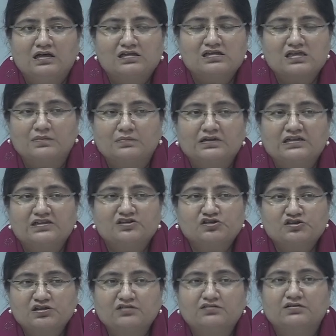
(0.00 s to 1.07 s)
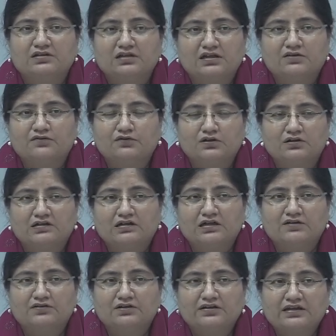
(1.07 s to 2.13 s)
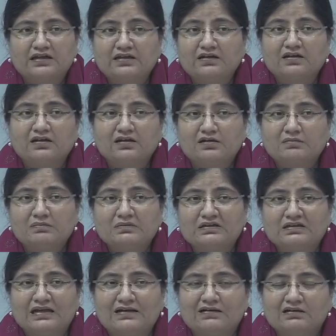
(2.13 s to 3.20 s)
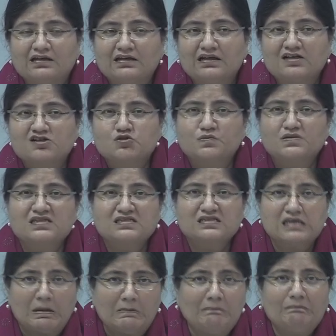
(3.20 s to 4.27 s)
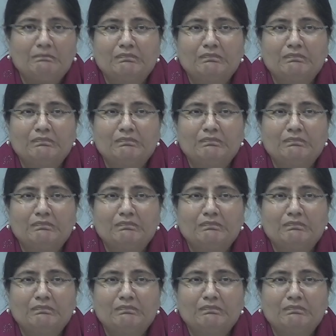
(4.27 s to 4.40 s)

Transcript: somebody's children in a foreign country, then that there has to be some